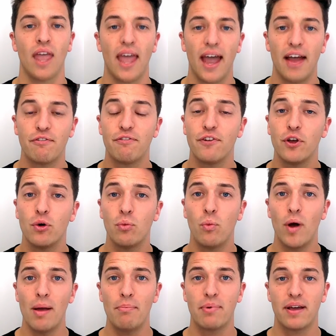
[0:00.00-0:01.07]
And for your
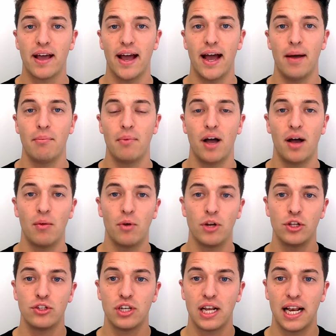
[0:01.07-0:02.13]
webcam, I want
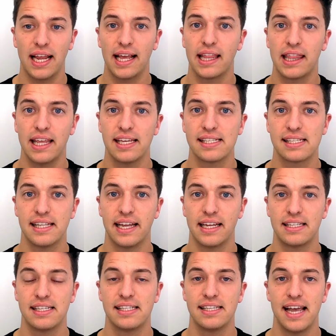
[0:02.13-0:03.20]
you to click this
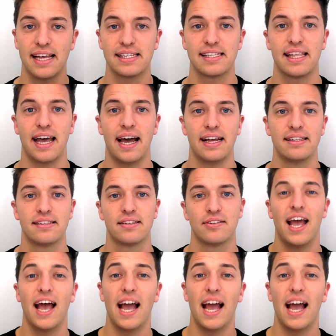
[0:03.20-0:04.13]
link to test that.